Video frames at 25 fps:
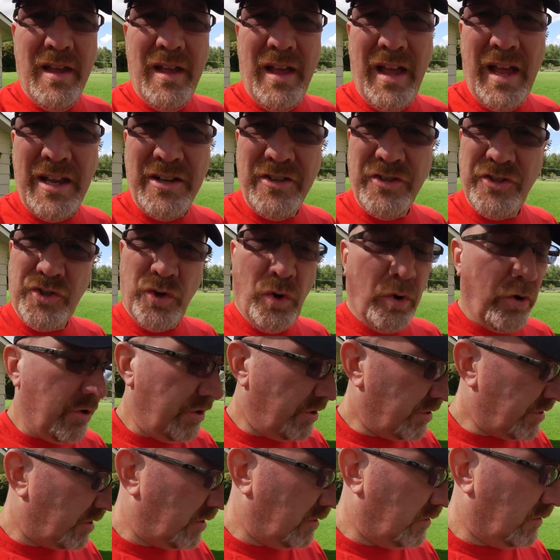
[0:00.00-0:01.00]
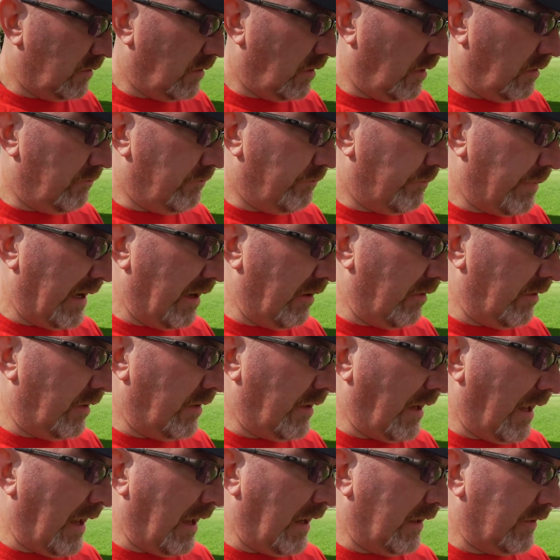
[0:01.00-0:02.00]
And George
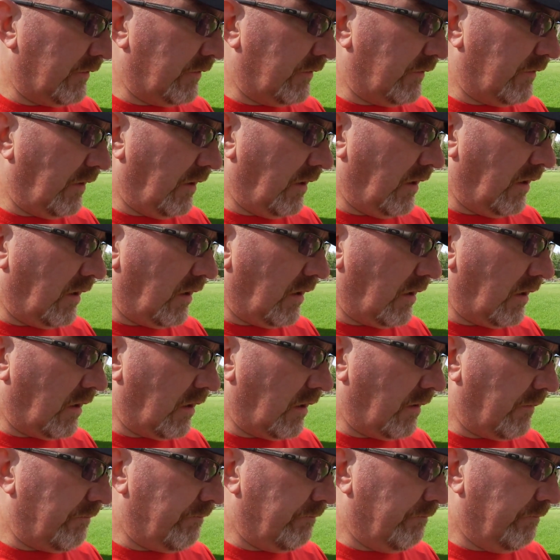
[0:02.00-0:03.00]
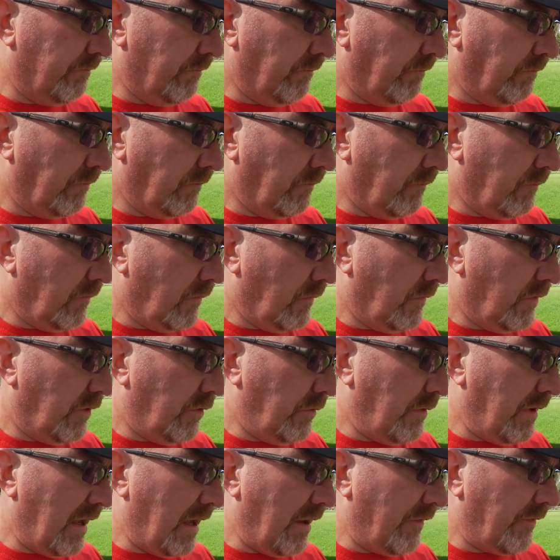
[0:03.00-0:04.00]
Barron asked. Um,
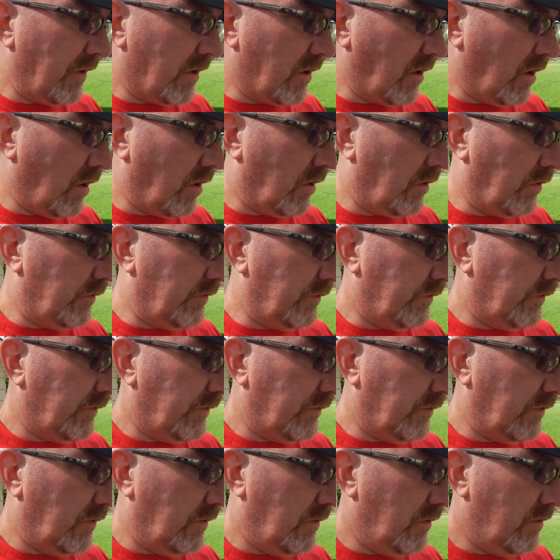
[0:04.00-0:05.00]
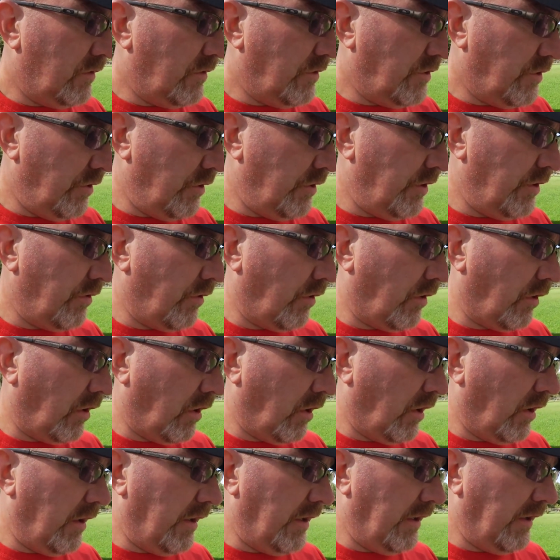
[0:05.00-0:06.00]
do we have a Carl's Jr. or
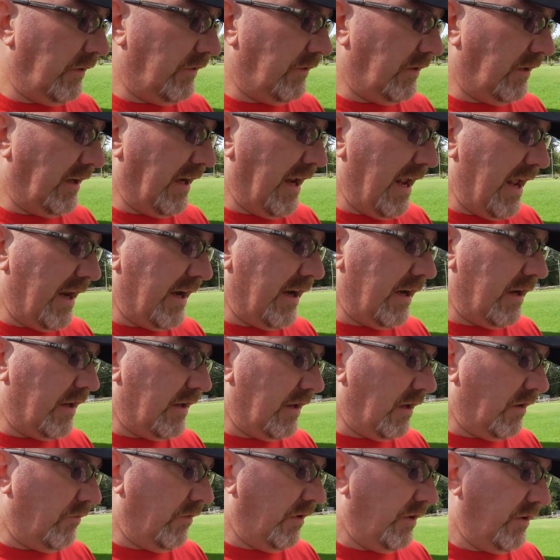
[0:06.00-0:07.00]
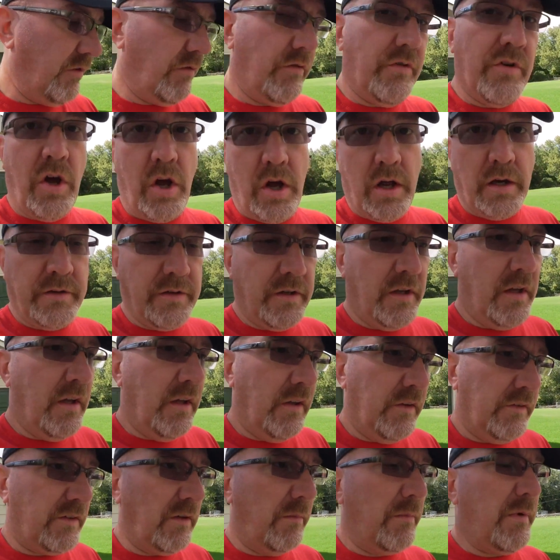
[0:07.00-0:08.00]
Hardee's in Canada? And we do not.
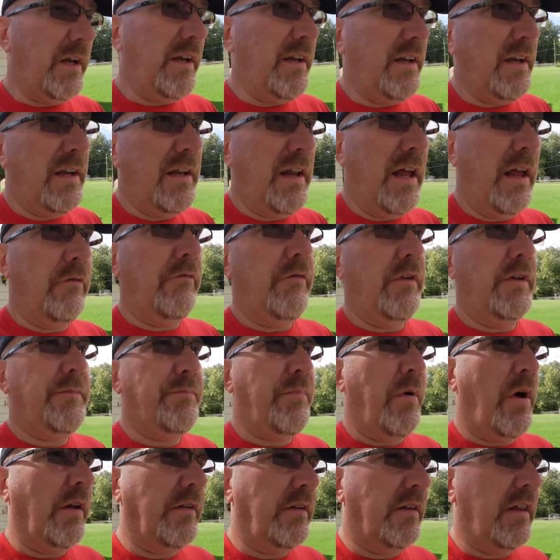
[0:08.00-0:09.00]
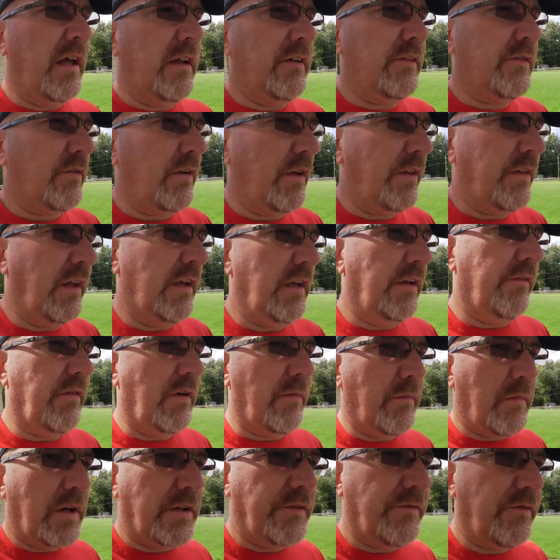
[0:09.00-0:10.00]
Somebody did respond to that, so I thank you
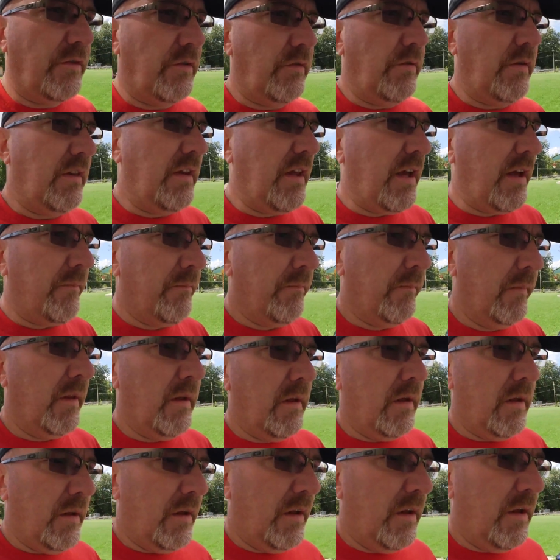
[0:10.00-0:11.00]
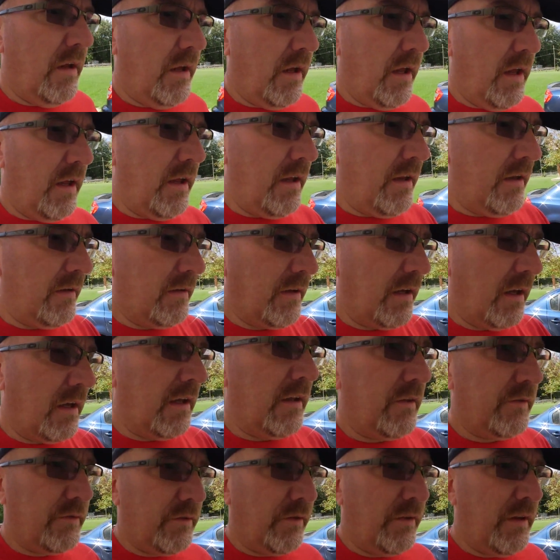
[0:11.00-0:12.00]
very much for doing that. And
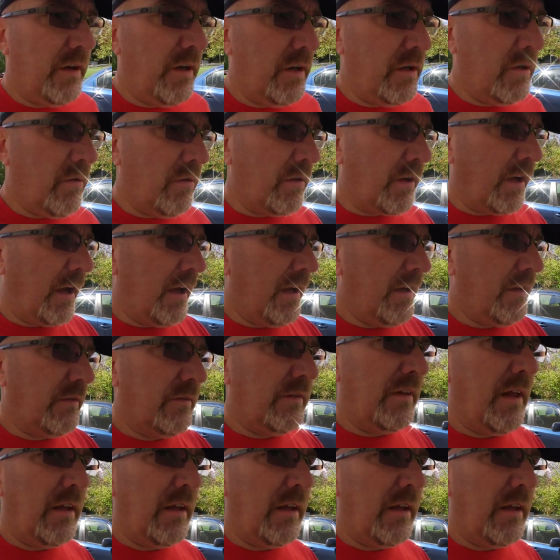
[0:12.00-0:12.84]
uh, so there you go, guys.